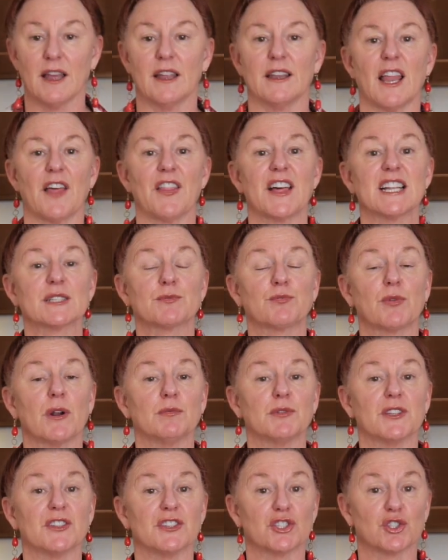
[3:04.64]
Now that's
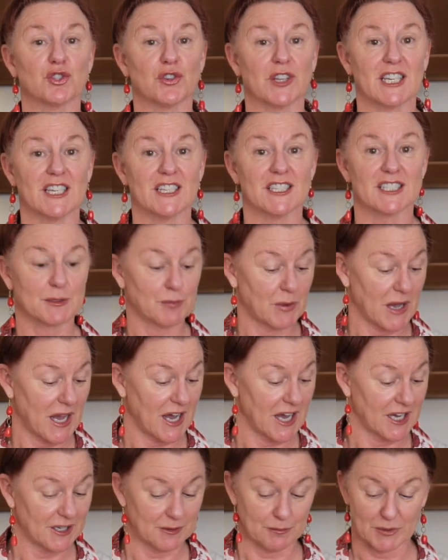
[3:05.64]
probably the trickiest part,